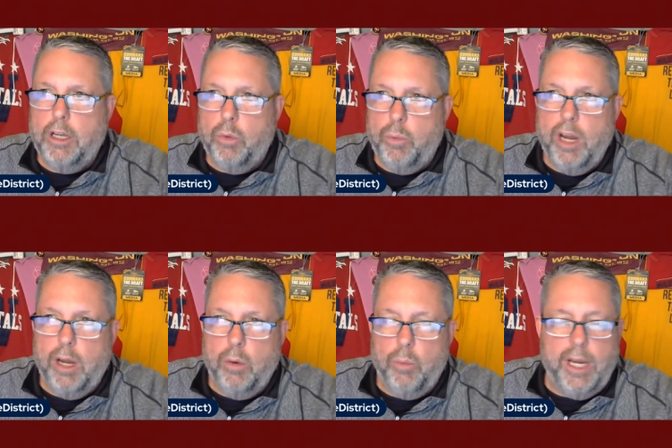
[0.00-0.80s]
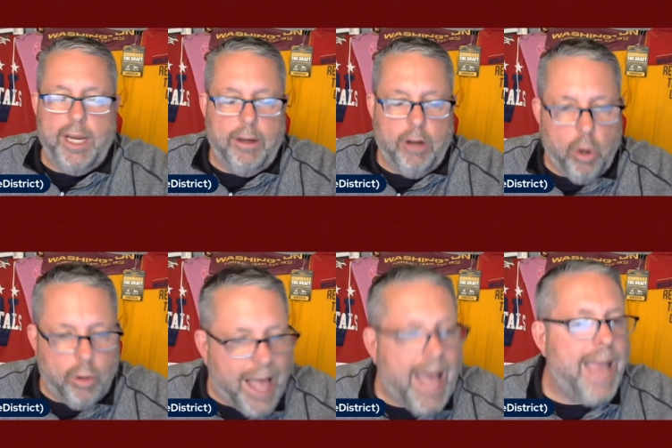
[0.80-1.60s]
We go
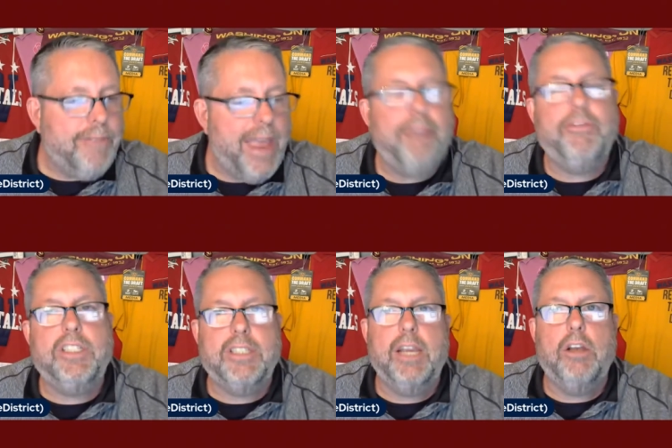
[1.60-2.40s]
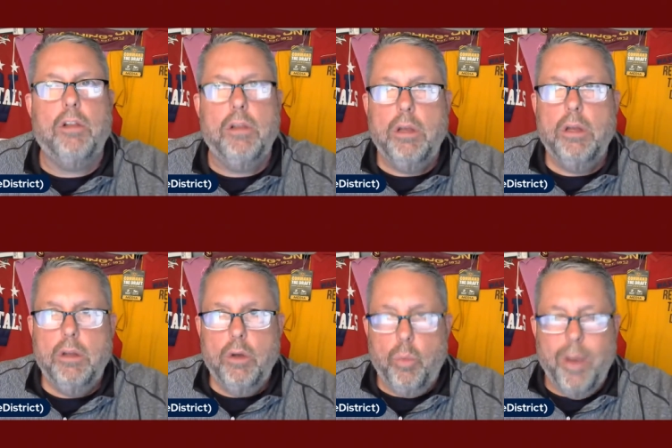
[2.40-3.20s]
live every single
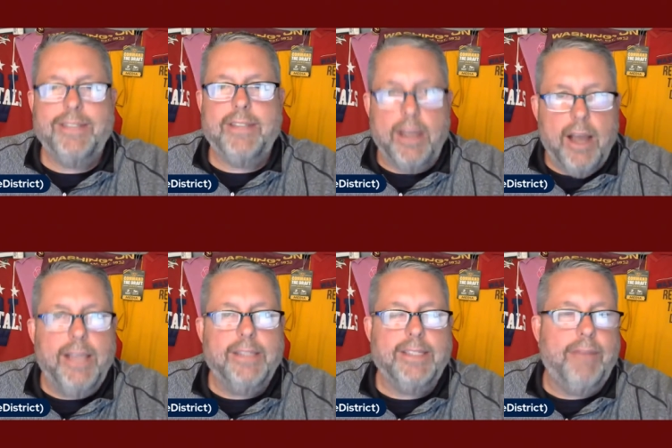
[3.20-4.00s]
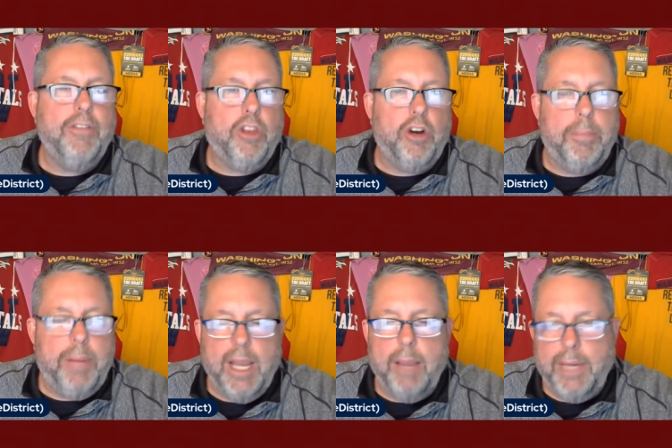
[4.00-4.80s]
Wednesday night, 7:30
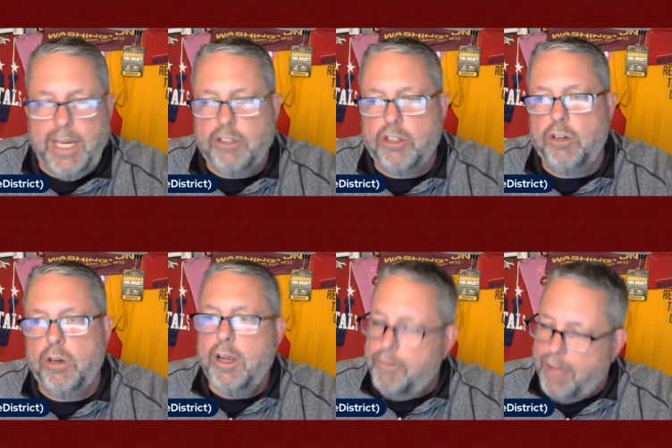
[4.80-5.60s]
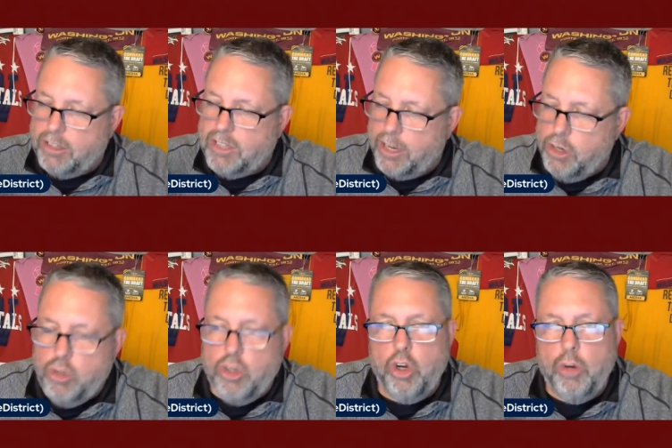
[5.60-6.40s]
p.m. Eastern. Follow us on
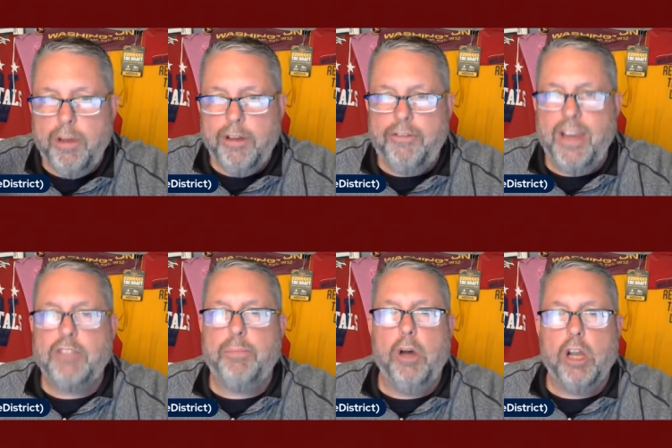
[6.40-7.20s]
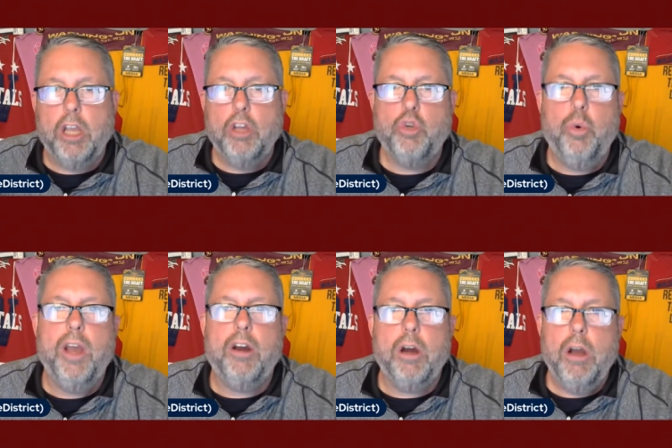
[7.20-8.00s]
YouTube, Facebook,
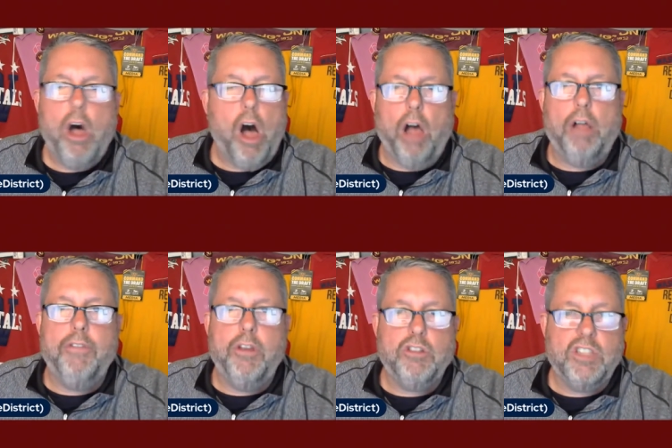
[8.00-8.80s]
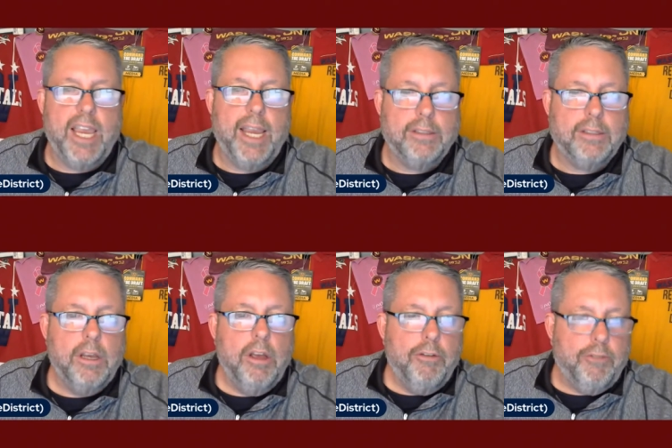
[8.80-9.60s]
Twitter, all of those things.
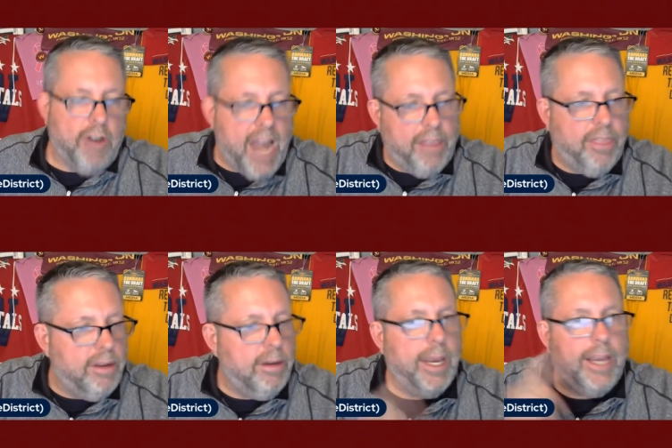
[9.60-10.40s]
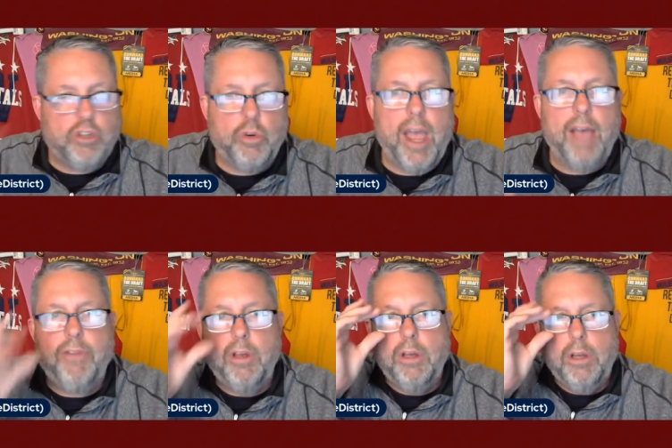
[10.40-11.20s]
For Nathan and Trev,
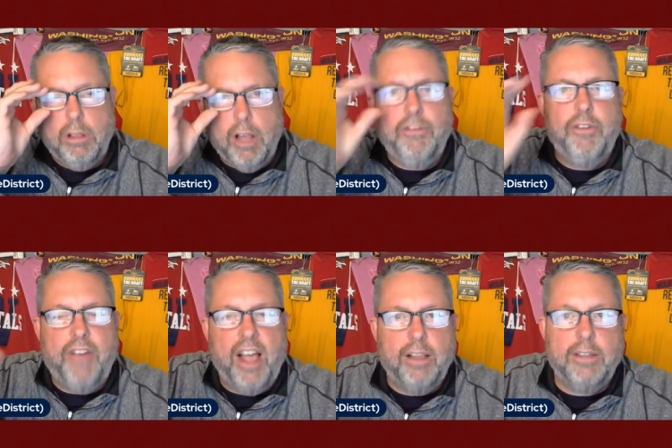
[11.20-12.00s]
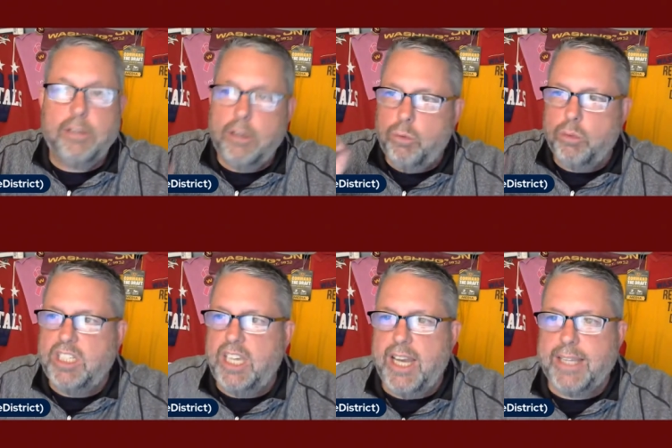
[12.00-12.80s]
love you, fellas. We'll see
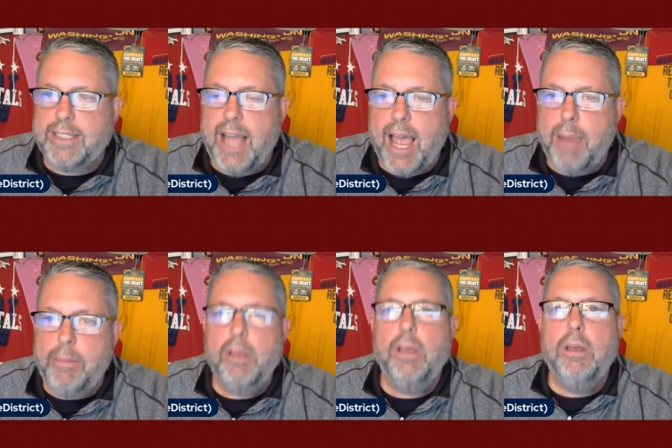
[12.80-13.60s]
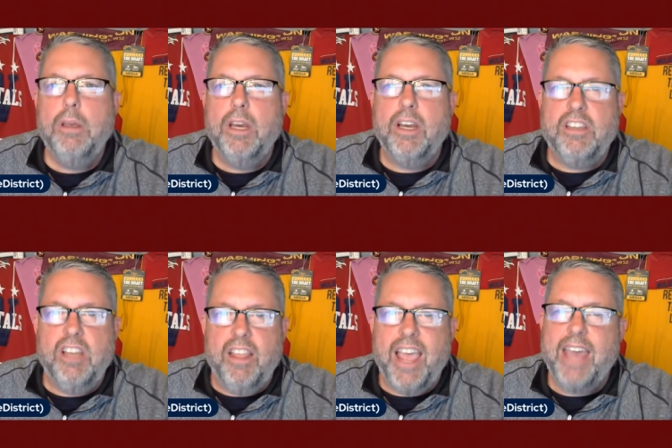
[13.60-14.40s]
you next time. And
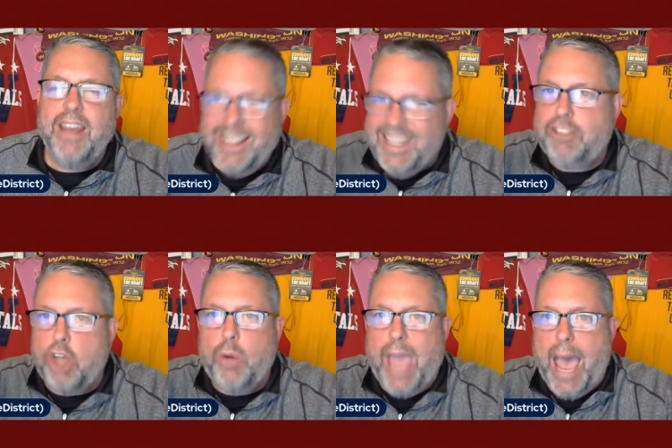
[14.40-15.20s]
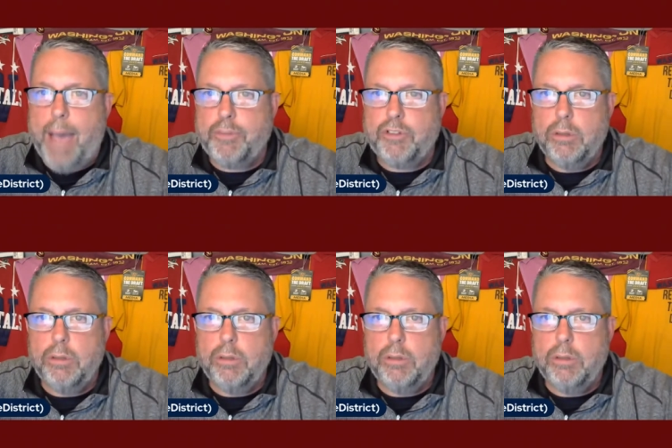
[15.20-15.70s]
until then, let's go Caps!